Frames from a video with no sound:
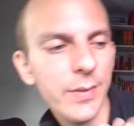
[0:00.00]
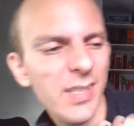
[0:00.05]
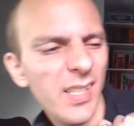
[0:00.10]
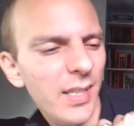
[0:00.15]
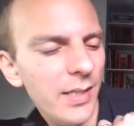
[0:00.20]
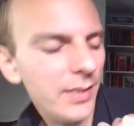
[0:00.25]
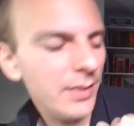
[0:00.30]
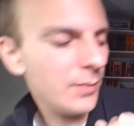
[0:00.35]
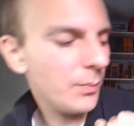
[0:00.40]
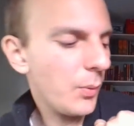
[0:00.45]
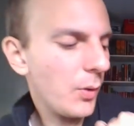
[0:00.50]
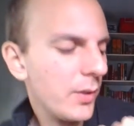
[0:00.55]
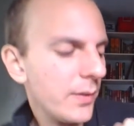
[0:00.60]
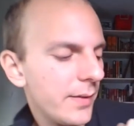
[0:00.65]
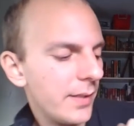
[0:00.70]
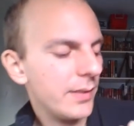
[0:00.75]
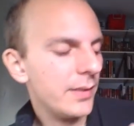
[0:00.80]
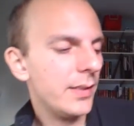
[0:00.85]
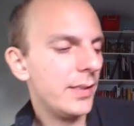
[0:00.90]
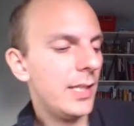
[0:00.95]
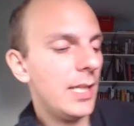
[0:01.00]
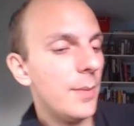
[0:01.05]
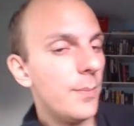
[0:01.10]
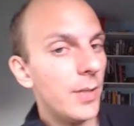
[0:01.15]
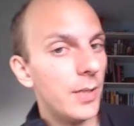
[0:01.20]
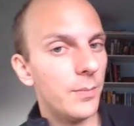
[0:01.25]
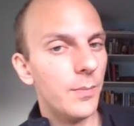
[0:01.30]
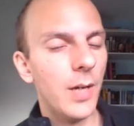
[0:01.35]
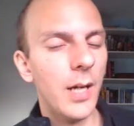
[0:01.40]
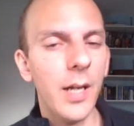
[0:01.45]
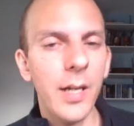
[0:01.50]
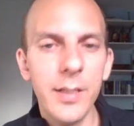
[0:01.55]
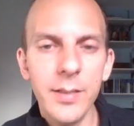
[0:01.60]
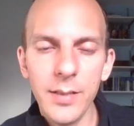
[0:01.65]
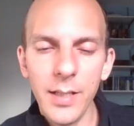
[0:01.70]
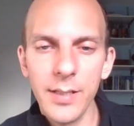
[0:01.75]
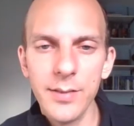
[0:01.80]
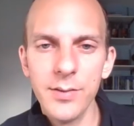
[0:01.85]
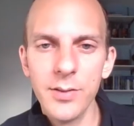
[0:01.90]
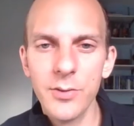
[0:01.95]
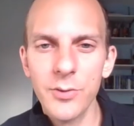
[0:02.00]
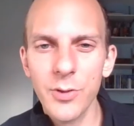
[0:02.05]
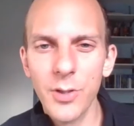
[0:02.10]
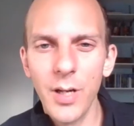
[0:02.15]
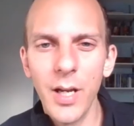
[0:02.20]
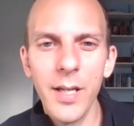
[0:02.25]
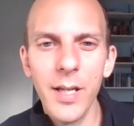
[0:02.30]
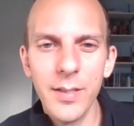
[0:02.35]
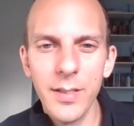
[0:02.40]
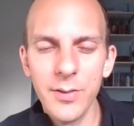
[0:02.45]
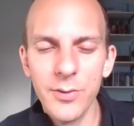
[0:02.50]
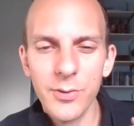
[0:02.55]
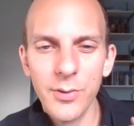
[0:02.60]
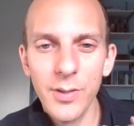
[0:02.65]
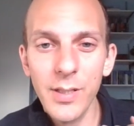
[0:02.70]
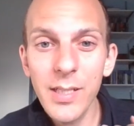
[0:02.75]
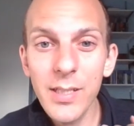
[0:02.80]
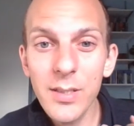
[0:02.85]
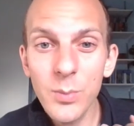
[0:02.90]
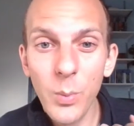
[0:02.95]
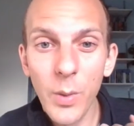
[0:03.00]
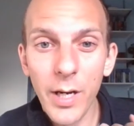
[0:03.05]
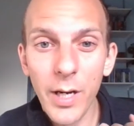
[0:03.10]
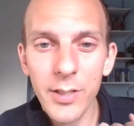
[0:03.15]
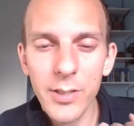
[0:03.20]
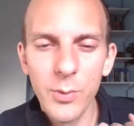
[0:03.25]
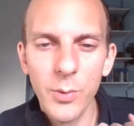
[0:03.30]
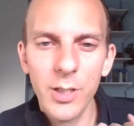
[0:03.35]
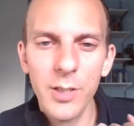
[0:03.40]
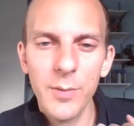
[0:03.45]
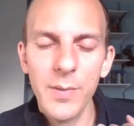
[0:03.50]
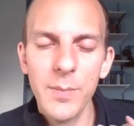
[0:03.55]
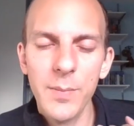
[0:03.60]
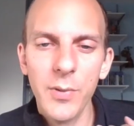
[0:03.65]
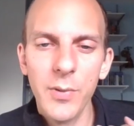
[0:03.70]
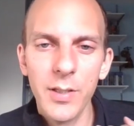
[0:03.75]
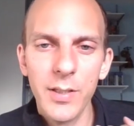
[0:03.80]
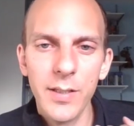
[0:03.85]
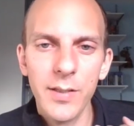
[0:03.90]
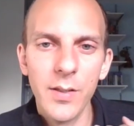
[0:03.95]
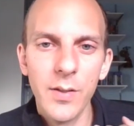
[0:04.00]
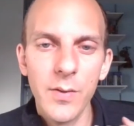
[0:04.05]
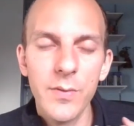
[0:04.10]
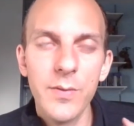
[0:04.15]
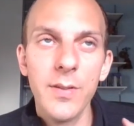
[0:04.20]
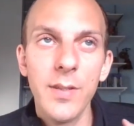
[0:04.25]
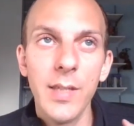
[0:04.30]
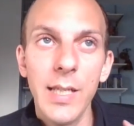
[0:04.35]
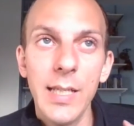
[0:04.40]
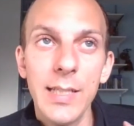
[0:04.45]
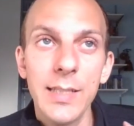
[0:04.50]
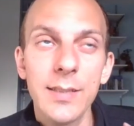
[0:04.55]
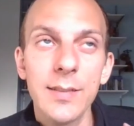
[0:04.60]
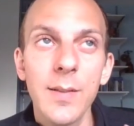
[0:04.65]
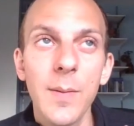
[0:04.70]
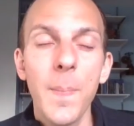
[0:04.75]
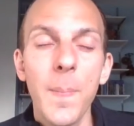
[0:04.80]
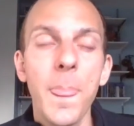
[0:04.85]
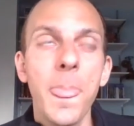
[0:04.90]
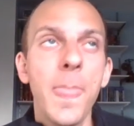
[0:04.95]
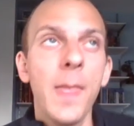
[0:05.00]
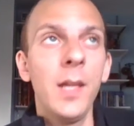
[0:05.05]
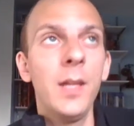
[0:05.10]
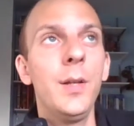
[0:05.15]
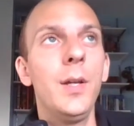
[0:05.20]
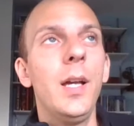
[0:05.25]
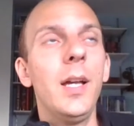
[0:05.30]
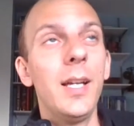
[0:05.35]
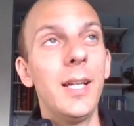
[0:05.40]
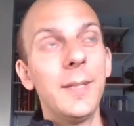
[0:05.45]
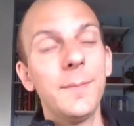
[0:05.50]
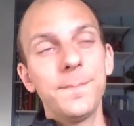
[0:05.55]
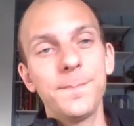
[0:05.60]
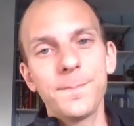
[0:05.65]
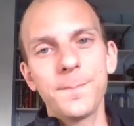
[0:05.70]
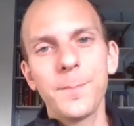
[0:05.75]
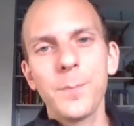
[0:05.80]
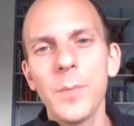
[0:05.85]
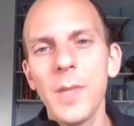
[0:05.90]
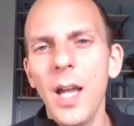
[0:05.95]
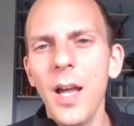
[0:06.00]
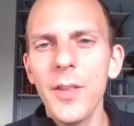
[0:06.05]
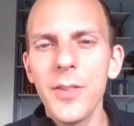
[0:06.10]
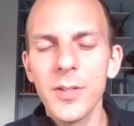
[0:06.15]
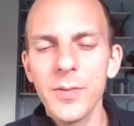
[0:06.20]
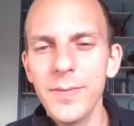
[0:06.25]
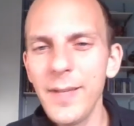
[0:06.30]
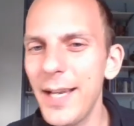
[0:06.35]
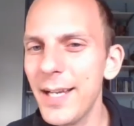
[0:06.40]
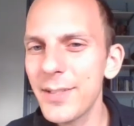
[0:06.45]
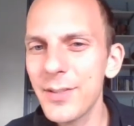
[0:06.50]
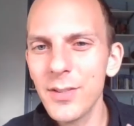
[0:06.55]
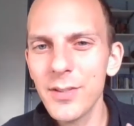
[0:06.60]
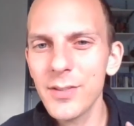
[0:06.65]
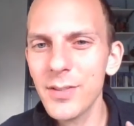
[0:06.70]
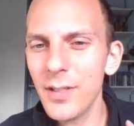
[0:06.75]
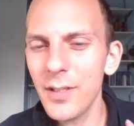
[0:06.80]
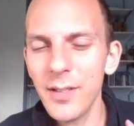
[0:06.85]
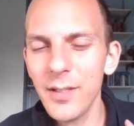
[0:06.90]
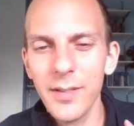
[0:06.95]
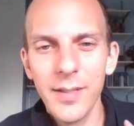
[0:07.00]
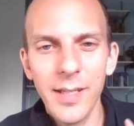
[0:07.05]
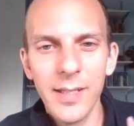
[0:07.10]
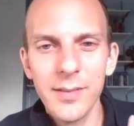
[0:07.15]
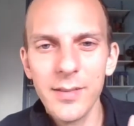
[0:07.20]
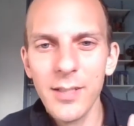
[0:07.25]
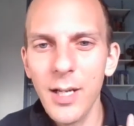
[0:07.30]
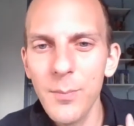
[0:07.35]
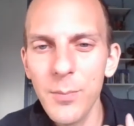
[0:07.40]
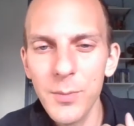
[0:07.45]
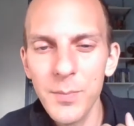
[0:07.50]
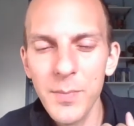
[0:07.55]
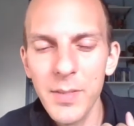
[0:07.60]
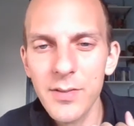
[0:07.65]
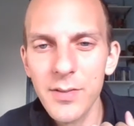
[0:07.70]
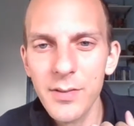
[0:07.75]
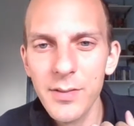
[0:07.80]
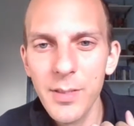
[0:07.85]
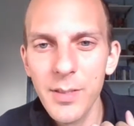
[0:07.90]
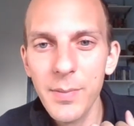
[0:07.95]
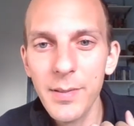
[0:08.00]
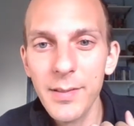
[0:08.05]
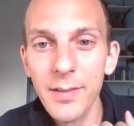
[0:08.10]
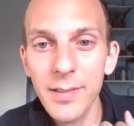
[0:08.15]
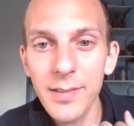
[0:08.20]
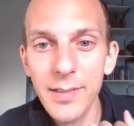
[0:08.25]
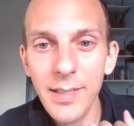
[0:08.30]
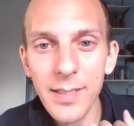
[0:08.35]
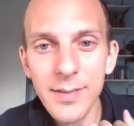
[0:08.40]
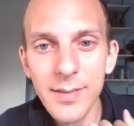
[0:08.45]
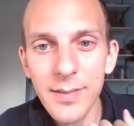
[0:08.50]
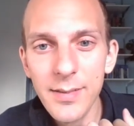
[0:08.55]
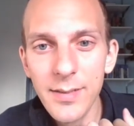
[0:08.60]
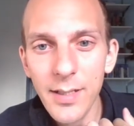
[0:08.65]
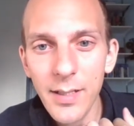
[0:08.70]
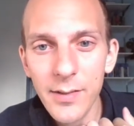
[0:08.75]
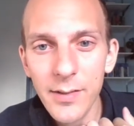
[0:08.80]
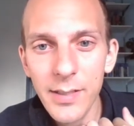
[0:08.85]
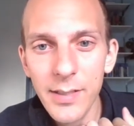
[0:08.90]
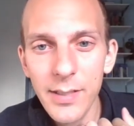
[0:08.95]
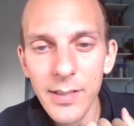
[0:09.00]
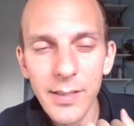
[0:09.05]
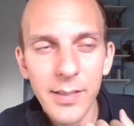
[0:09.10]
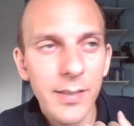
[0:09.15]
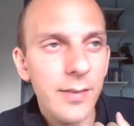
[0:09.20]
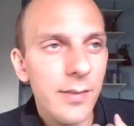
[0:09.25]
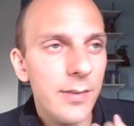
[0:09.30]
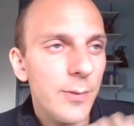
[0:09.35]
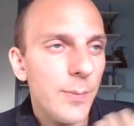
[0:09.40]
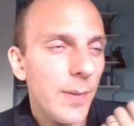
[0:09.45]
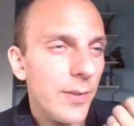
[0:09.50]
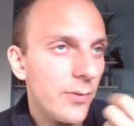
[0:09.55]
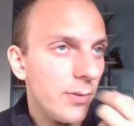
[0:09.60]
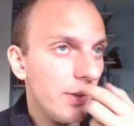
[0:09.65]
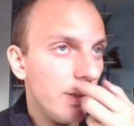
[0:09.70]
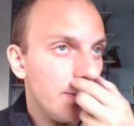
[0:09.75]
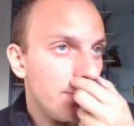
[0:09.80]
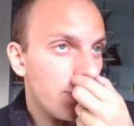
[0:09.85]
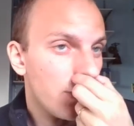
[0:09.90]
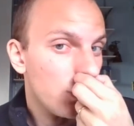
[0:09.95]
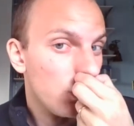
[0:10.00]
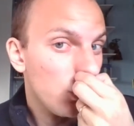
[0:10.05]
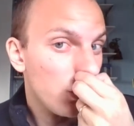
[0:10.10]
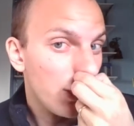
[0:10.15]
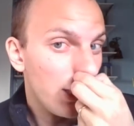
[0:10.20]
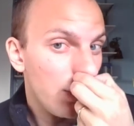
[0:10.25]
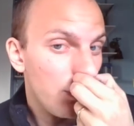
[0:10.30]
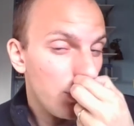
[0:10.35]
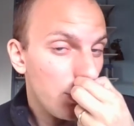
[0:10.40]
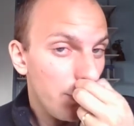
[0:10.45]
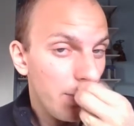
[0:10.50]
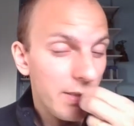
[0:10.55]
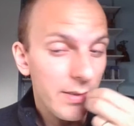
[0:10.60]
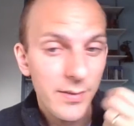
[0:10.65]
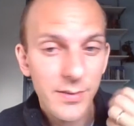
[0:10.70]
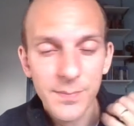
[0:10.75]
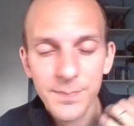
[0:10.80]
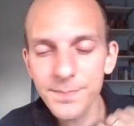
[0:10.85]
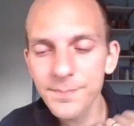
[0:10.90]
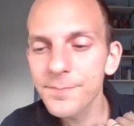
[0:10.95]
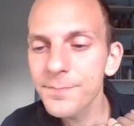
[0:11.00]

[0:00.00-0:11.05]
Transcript: it's a, an important thing to keep in mind as you're drawing these trees, where you want to be putting those things. Um, other factors are that complements are typically necessary, especially verbal complements